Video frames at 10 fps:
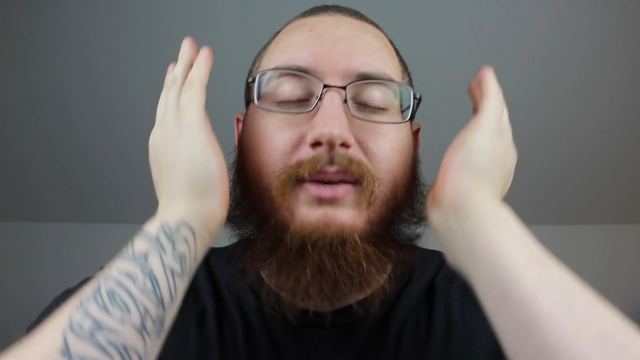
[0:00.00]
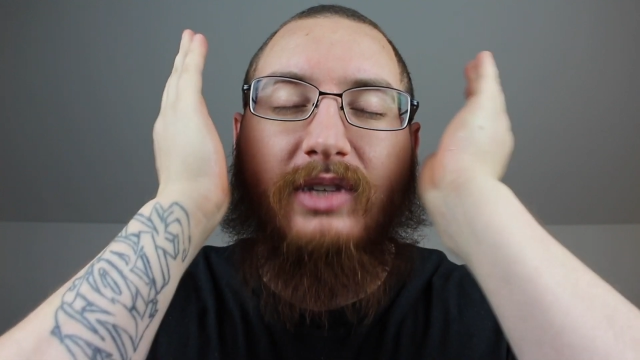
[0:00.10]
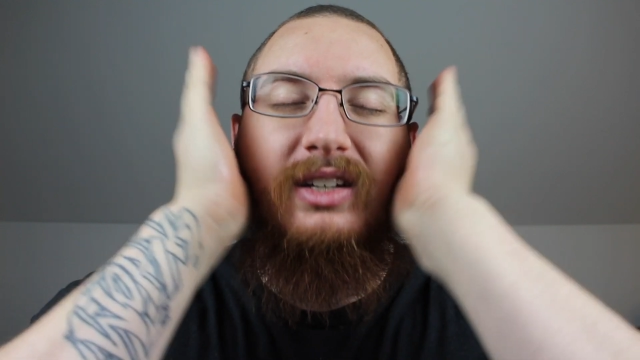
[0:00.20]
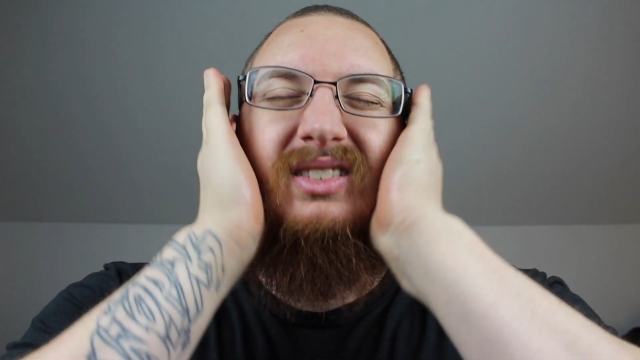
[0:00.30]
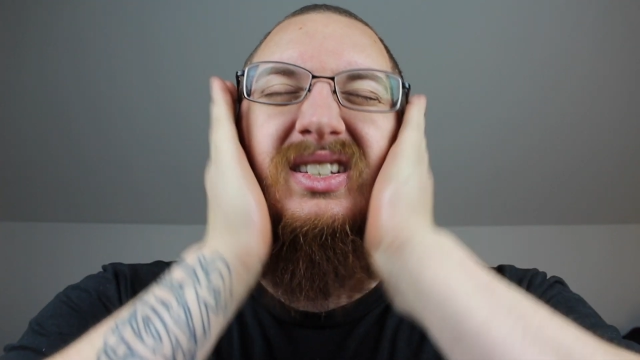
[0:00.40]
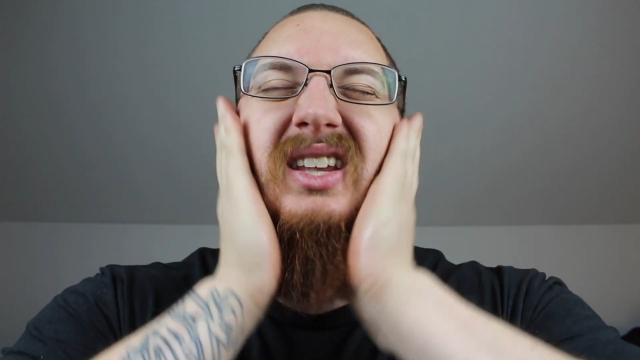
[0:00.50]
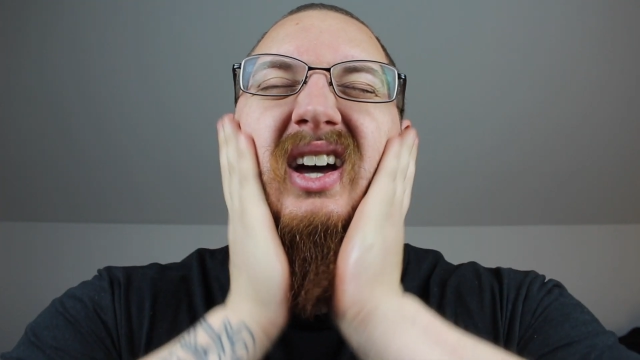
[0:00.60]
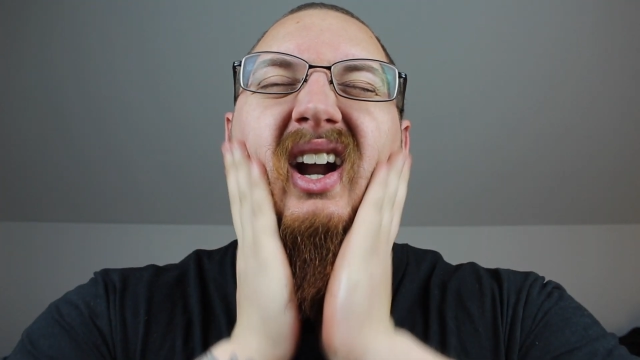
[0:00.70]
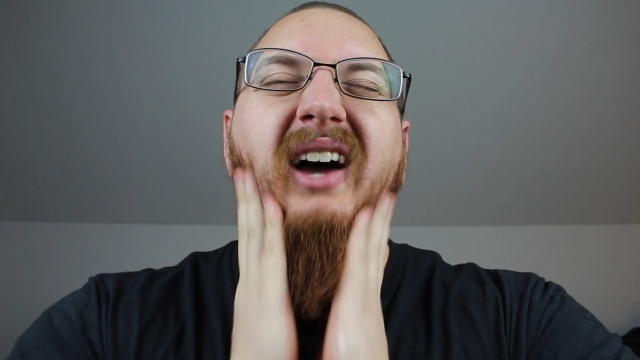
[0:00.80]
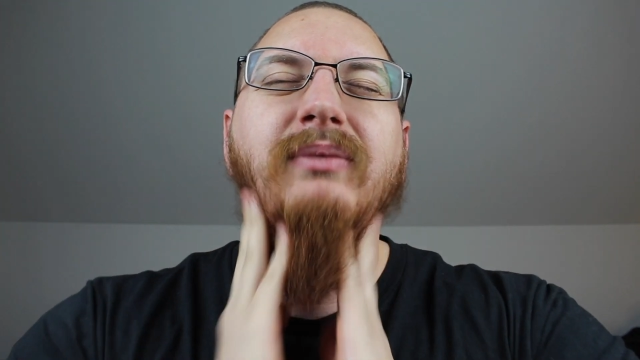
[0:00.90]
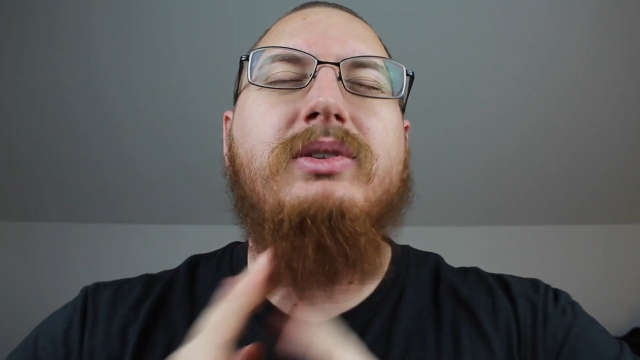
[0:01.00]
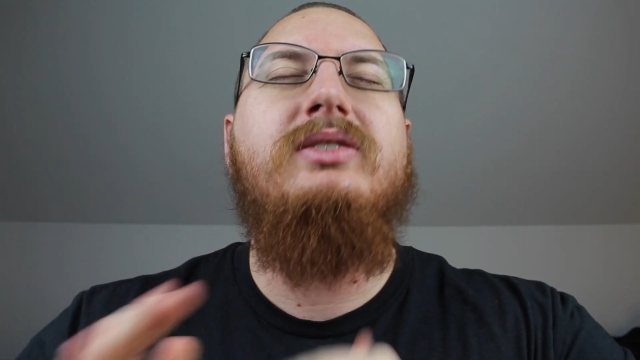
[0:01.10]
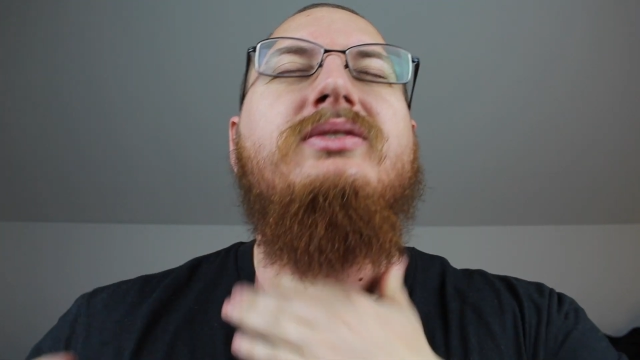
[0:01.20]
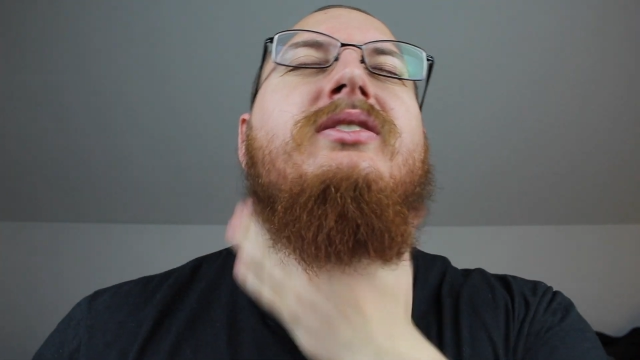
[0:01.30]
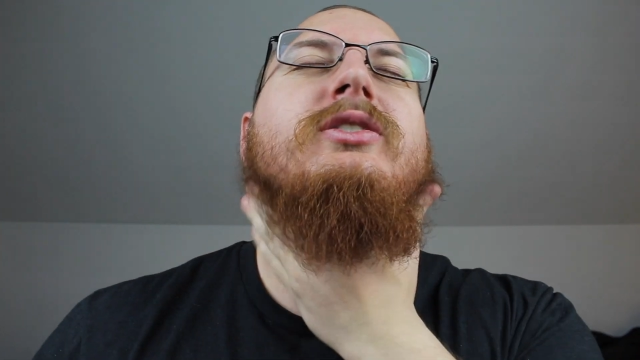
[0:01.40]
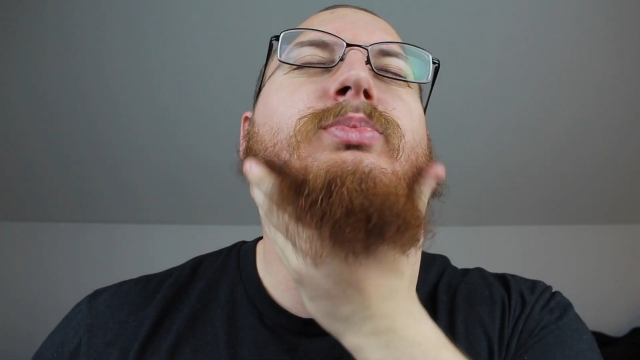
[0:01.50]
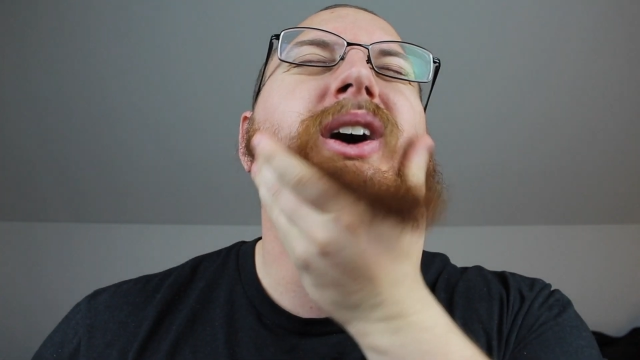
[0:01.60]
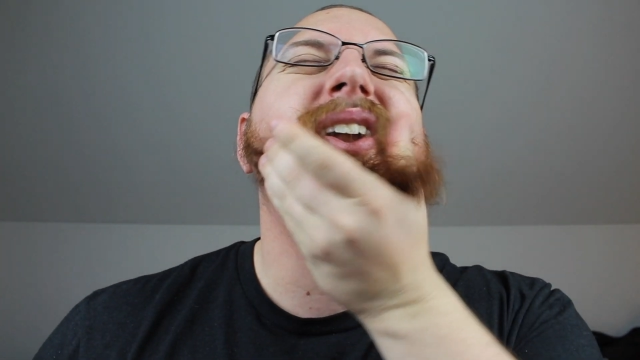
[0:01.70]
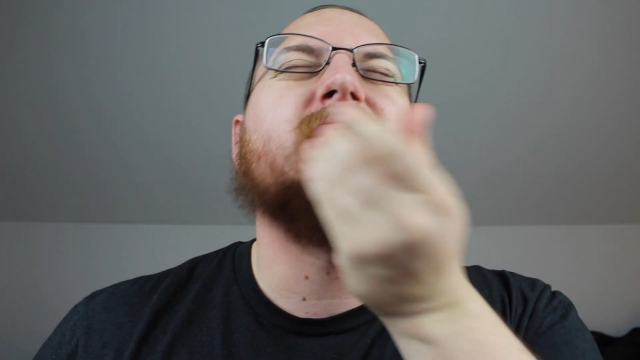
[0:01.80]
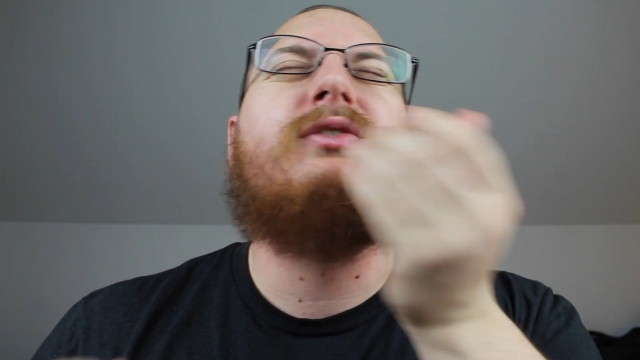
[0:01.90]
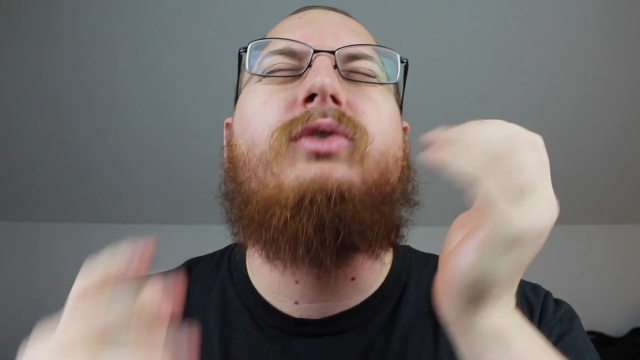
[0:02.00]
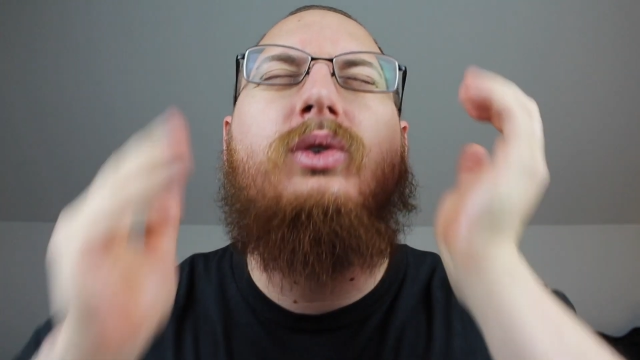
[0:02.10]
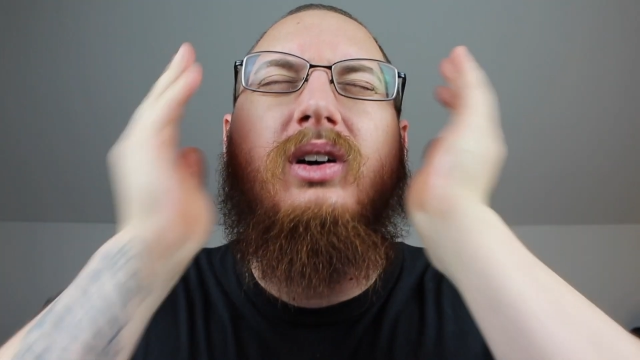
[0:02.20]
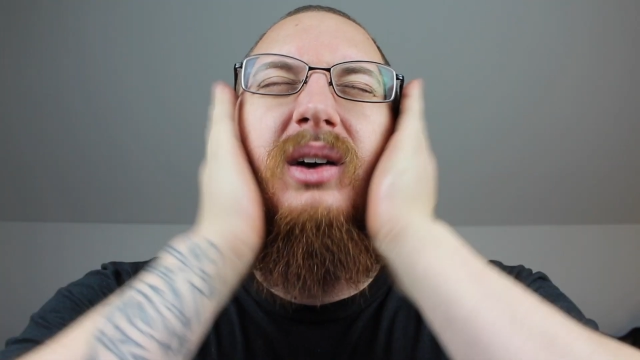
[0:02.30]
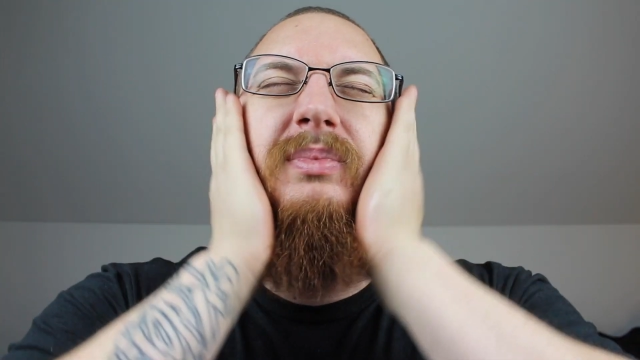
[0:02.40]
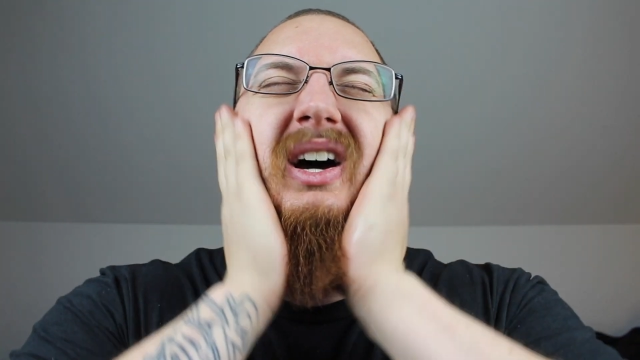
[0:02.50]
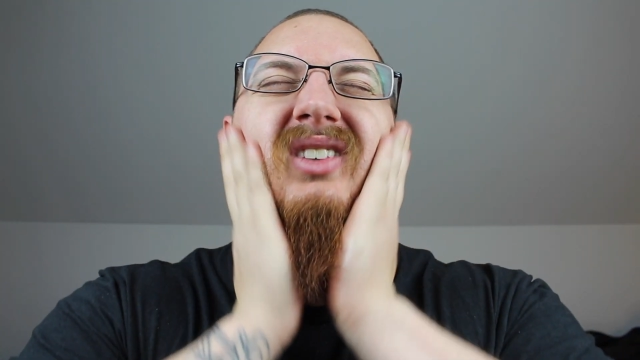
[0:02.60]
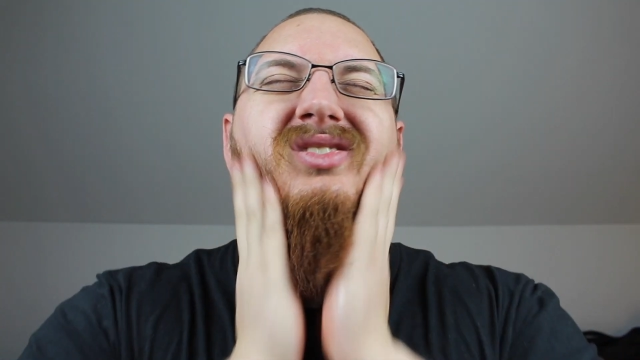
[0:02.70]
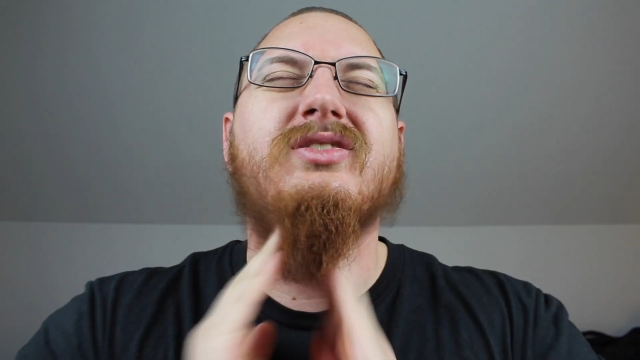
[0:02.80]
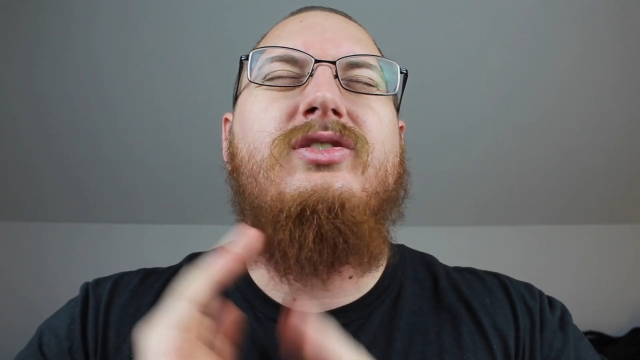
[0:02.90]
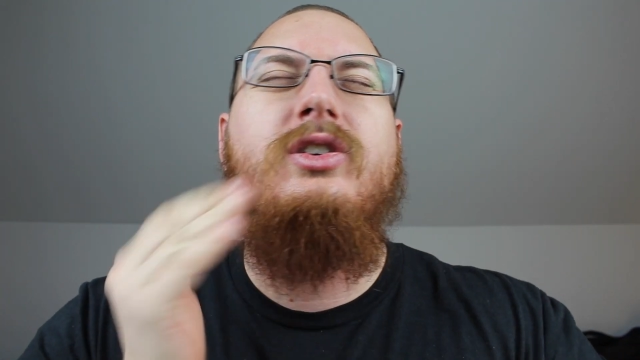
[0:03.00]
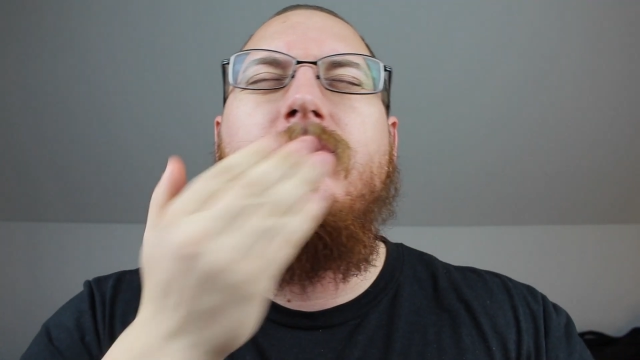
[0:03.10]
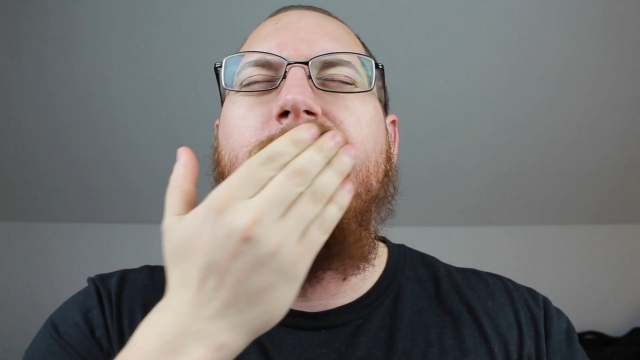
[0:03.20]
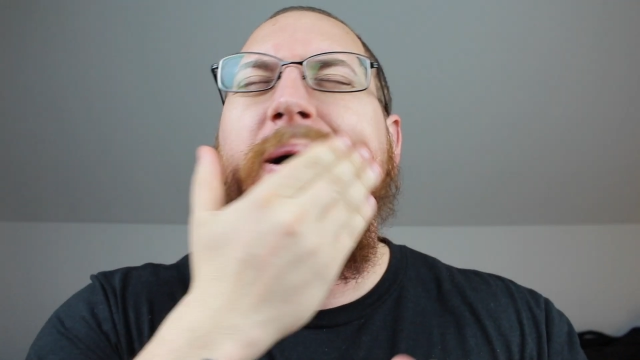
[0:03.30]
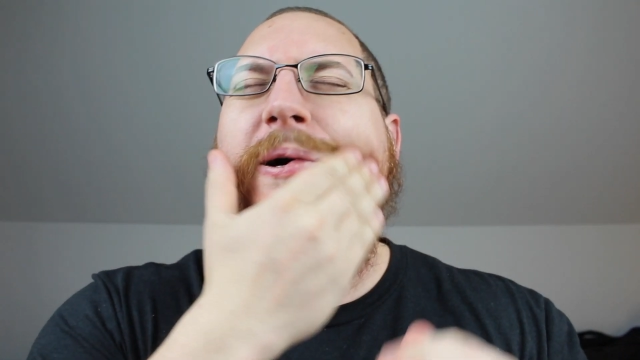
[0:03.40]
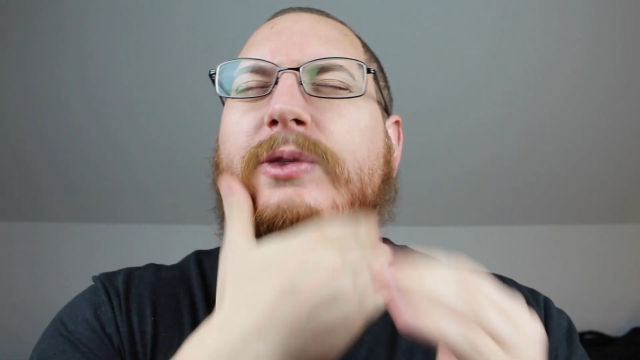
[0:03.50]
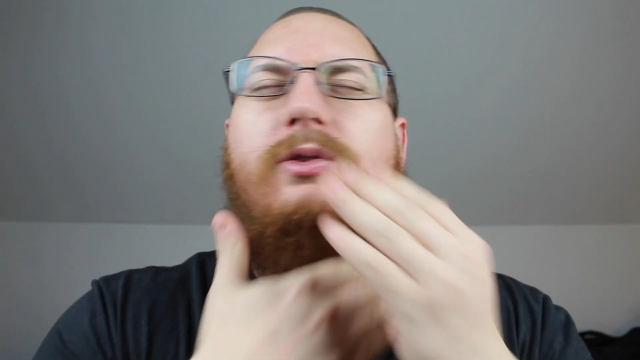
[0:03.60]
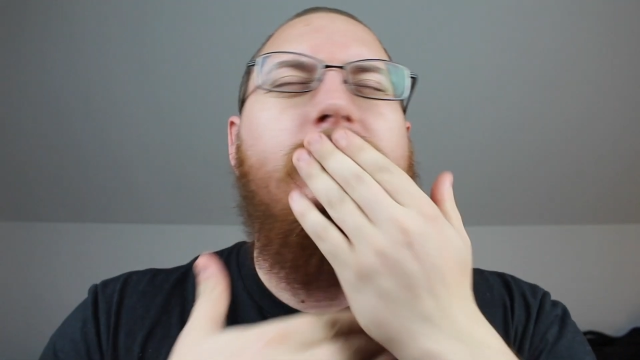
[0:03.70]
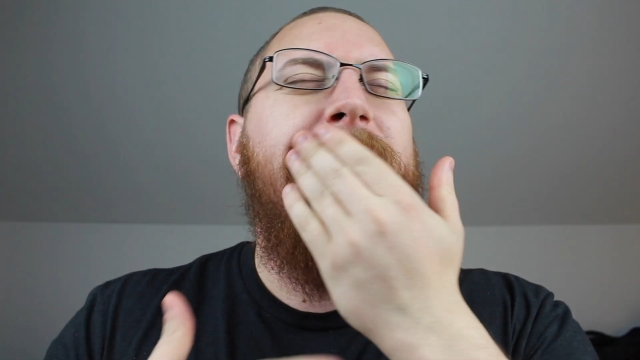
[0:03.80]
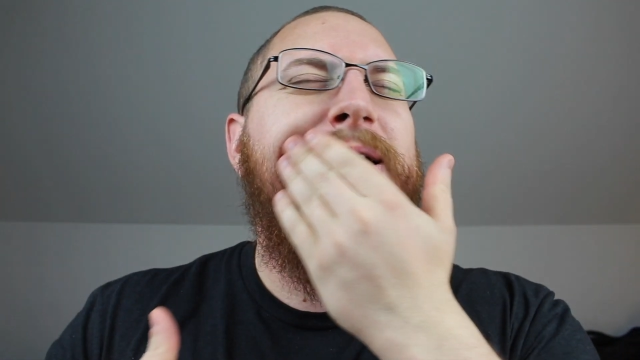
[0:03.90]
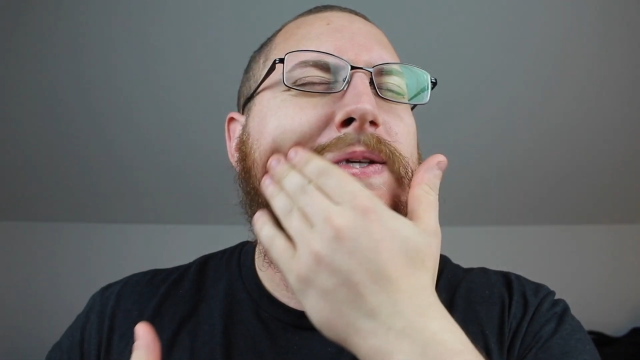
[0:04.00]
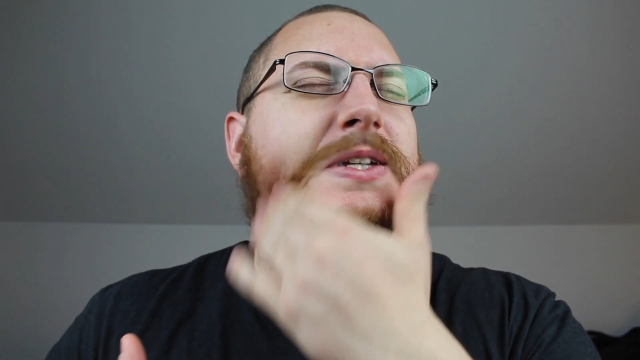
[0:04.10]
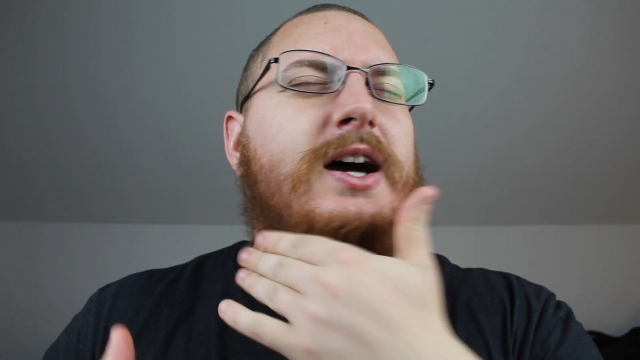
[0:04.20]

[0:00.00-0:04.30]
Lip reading: I'm not going to say that. I've been using this product for about 2 or 3 weeks